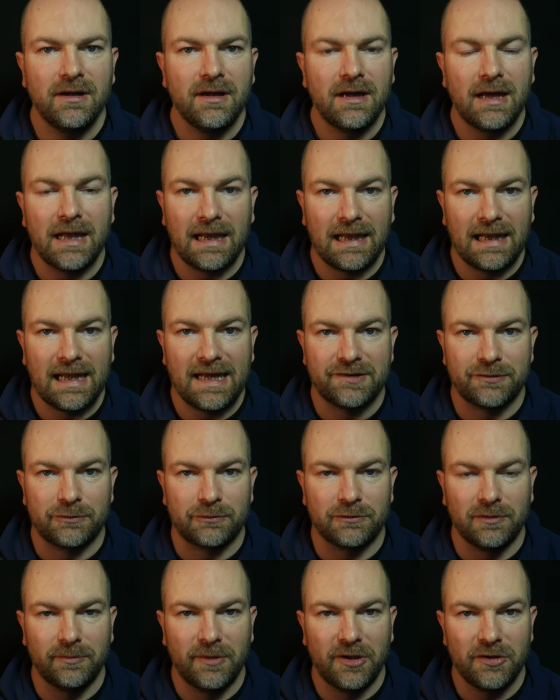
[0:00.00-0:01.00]
and
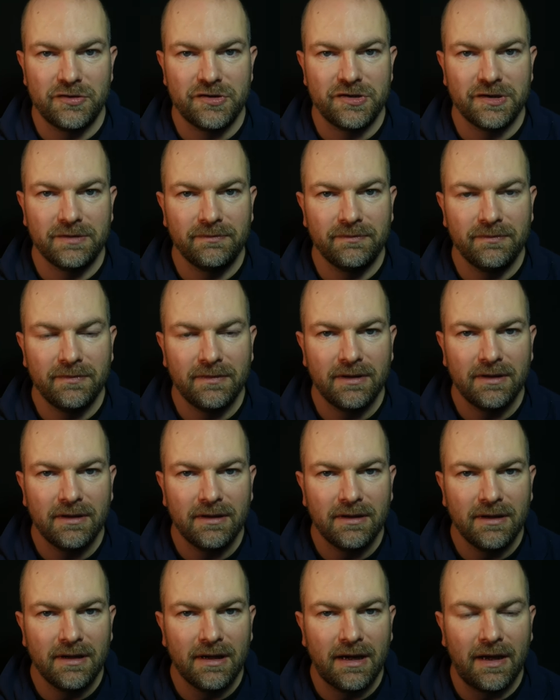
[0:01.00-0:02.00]
lateral motion,
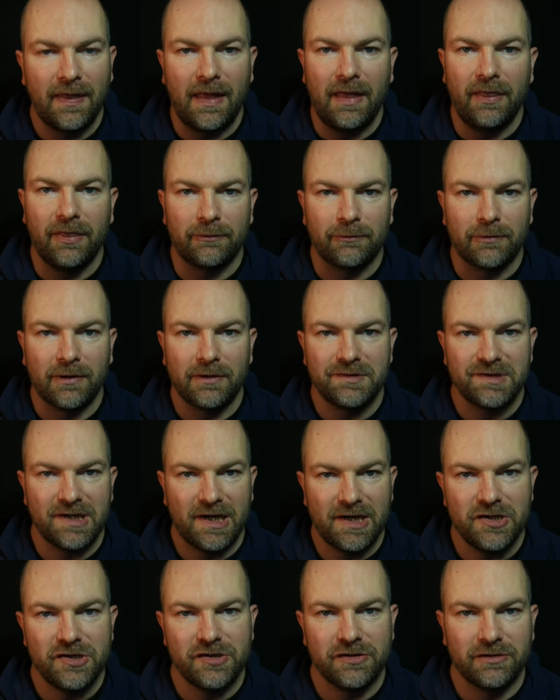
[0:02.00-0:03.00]
and then the
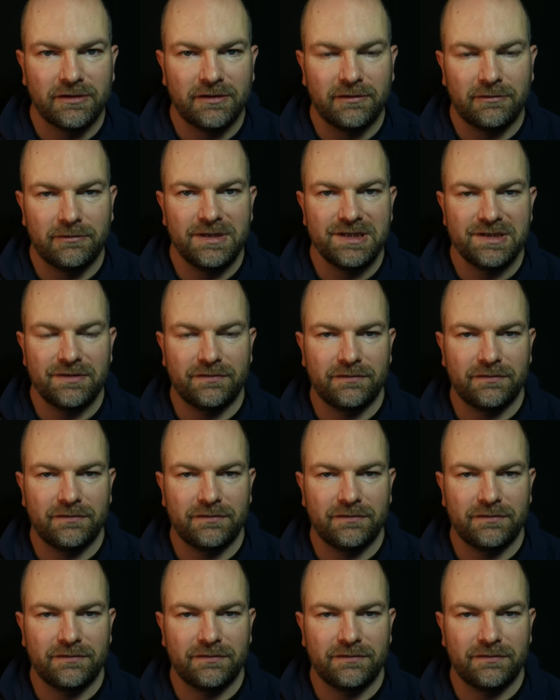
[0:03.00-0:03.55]
rotational degrees of